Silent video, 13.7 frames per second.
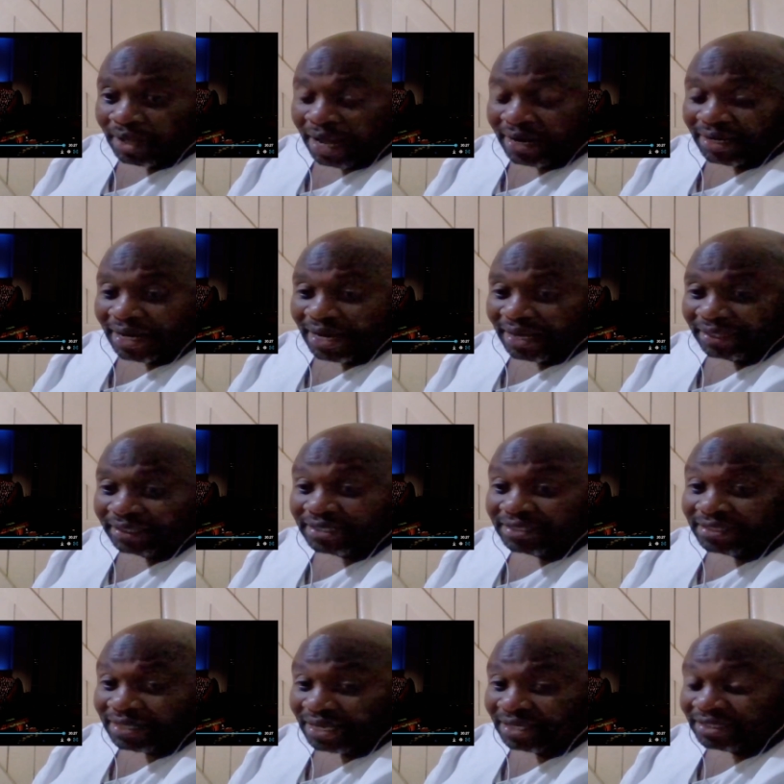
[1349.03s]
And he
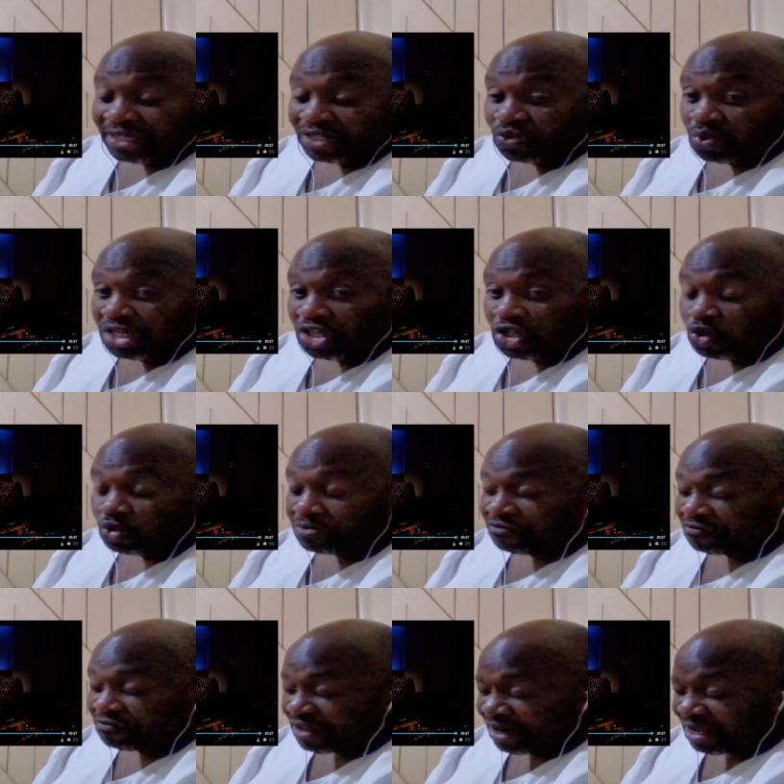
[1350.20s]
says that we need to be
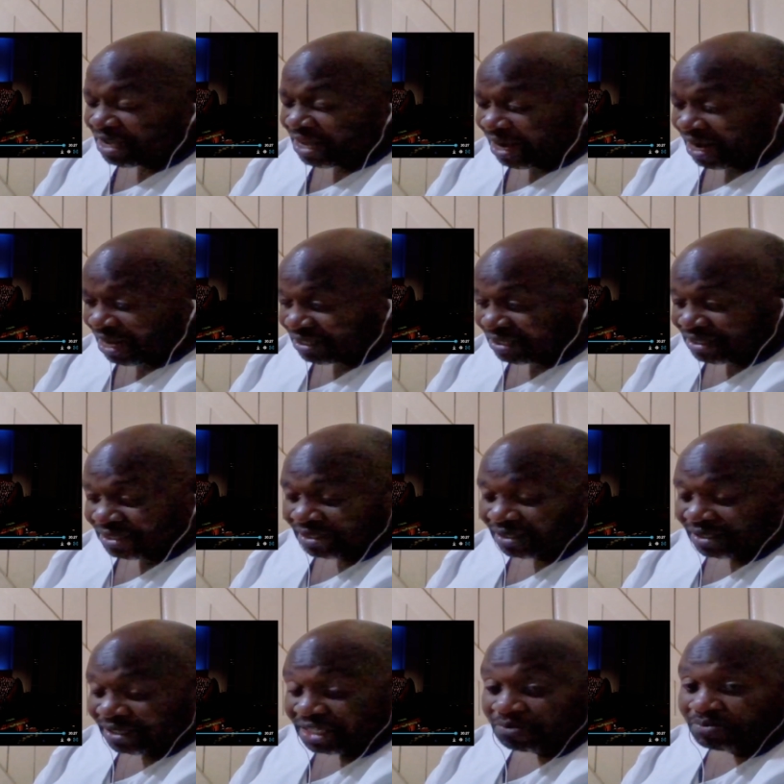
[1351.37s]
very alert,
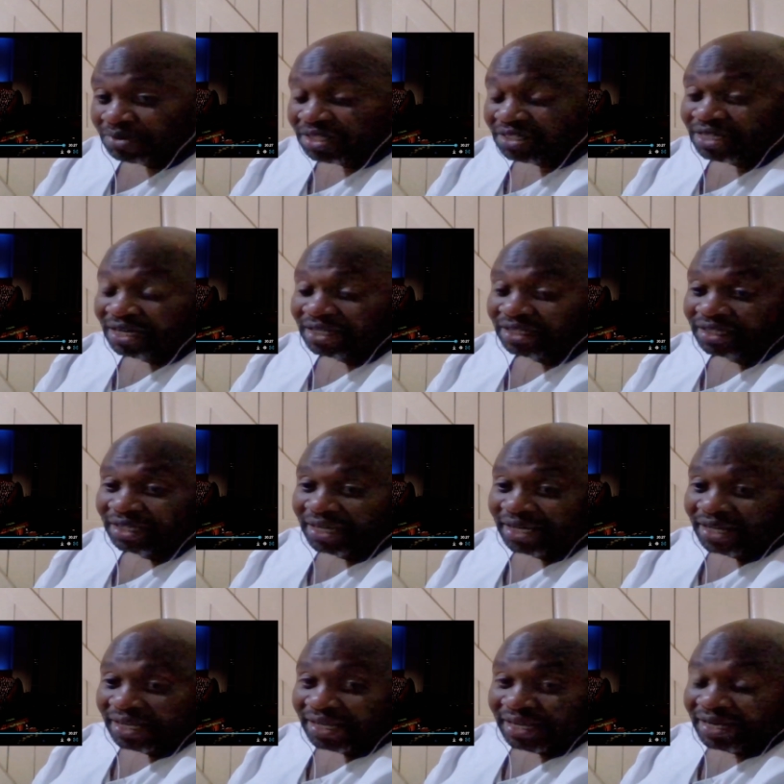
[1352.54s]
especially
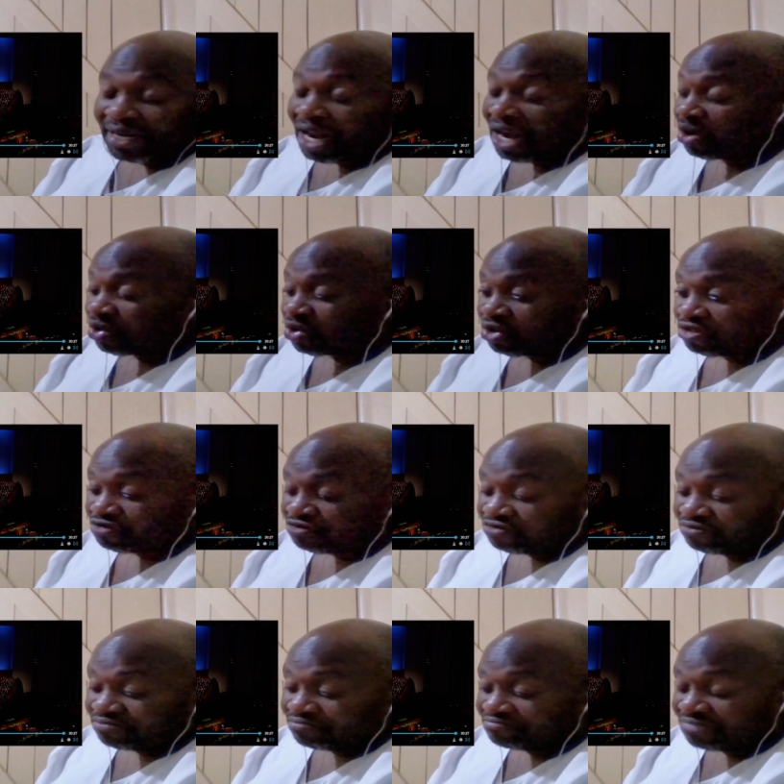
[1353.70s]
in a lot of
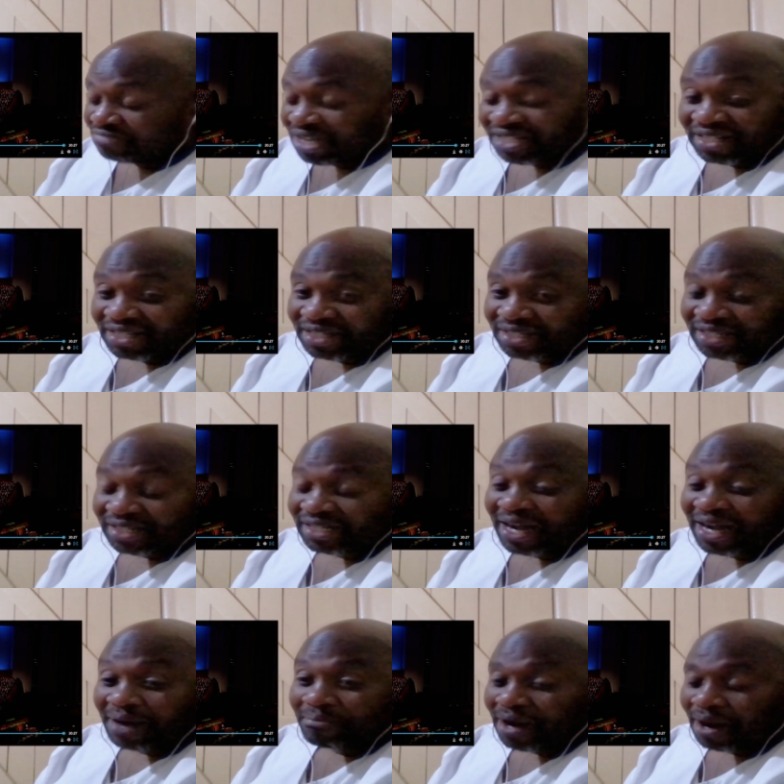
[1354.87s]
messages that
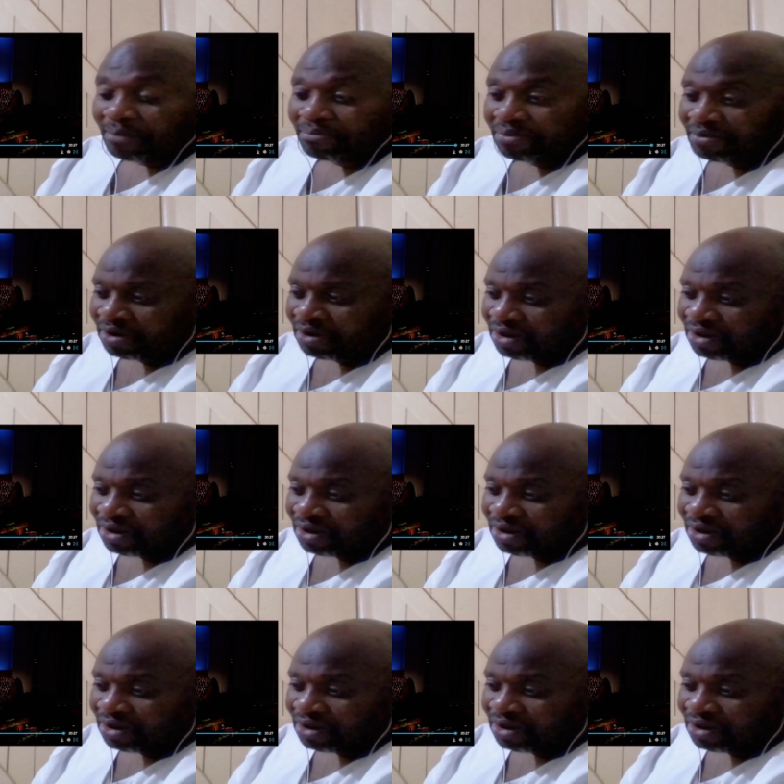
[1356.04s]
come up,